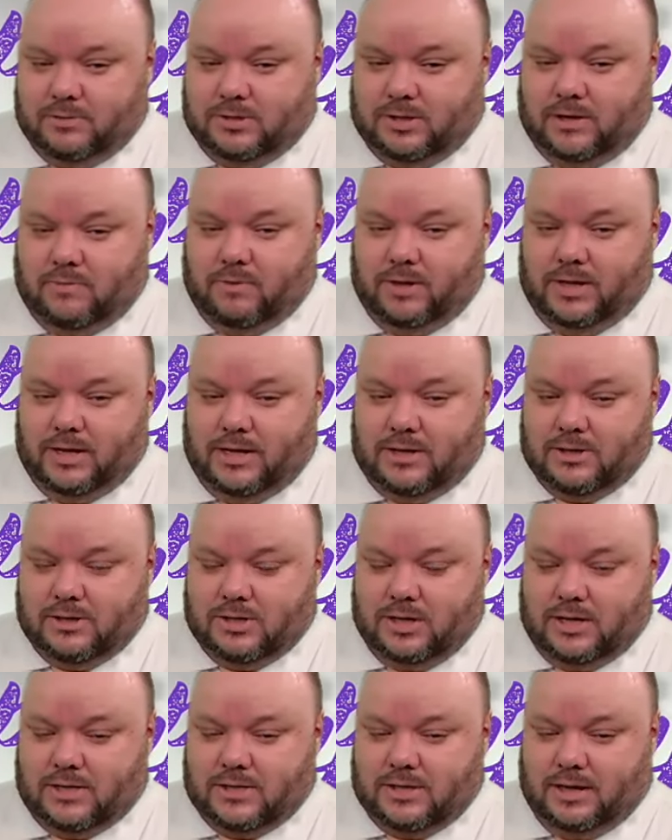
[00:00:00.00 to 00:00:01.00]
Day weekend
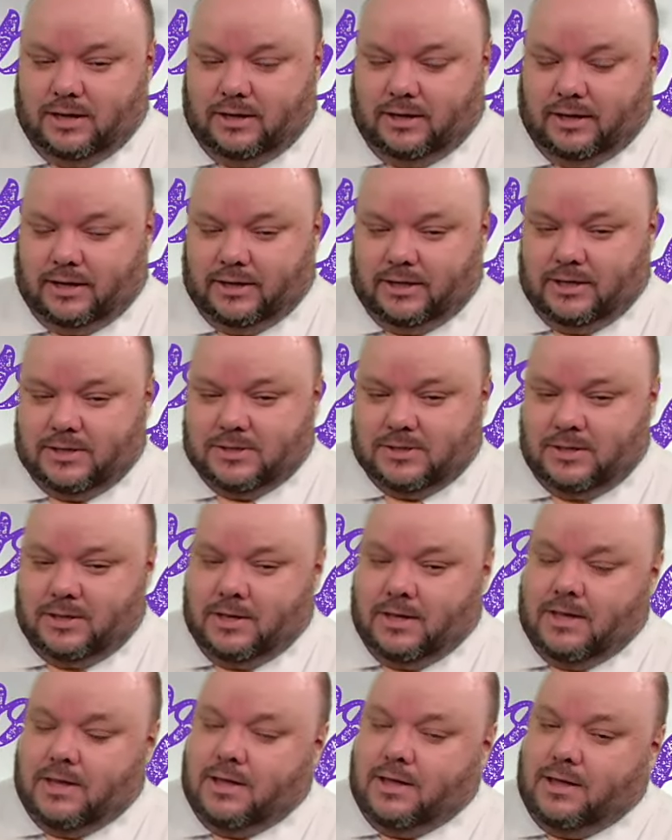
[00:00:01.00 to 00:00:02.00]
shakes out like this.
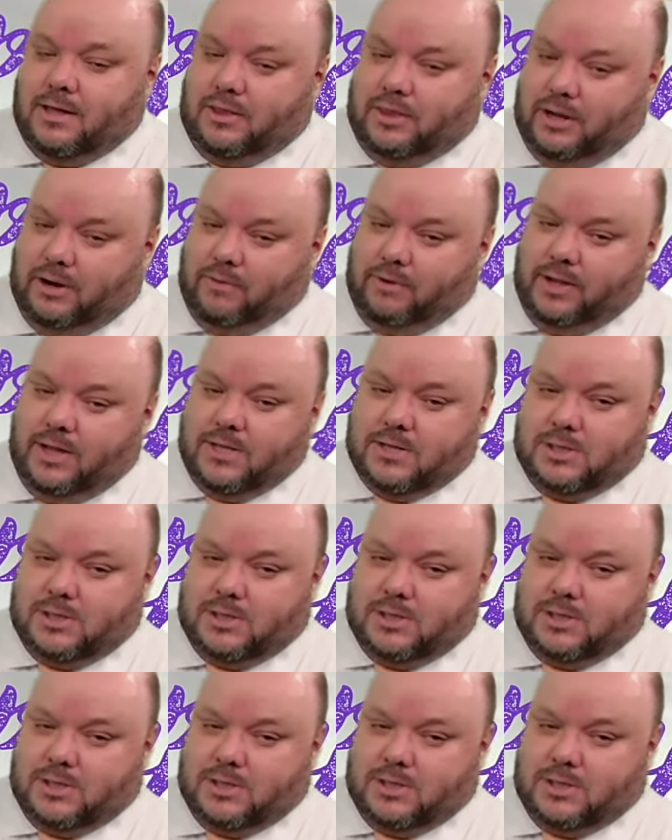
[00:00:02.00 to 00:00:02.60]
There is